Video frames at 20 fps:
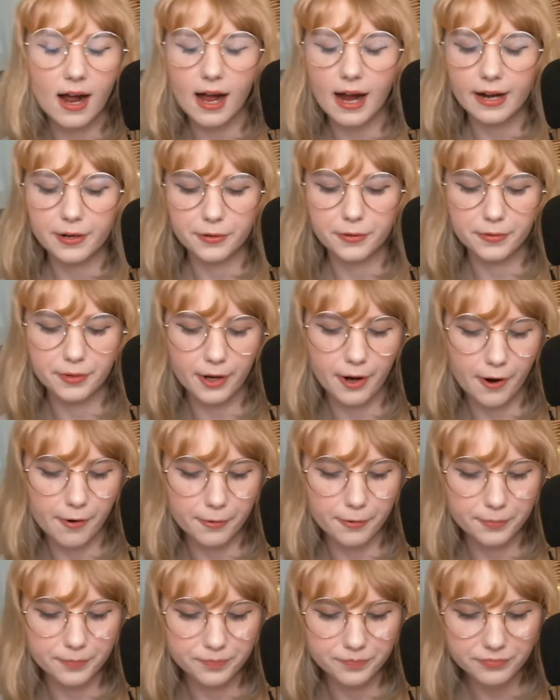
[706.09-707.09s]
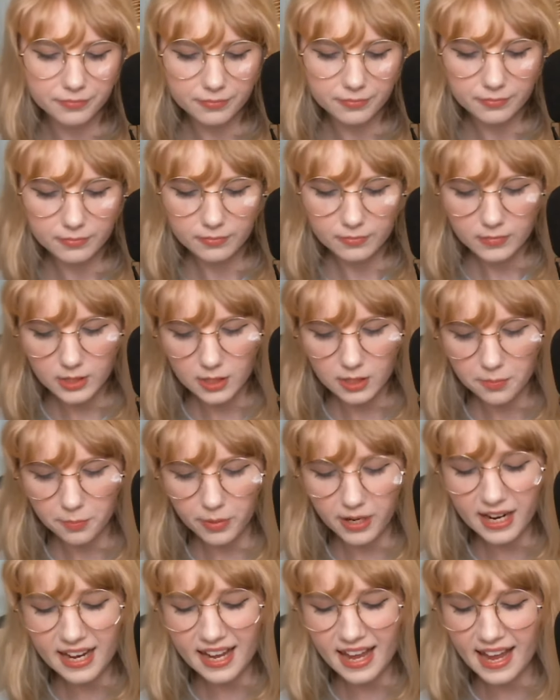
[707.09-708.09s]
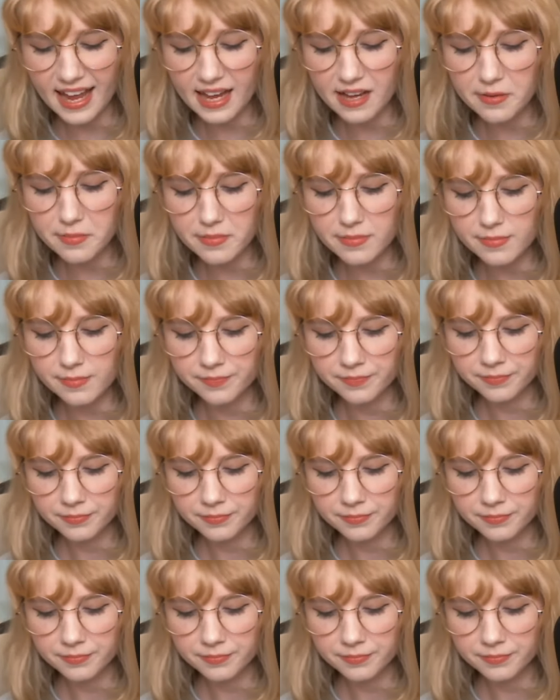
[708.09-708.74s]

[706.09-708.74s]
I don't know. But I am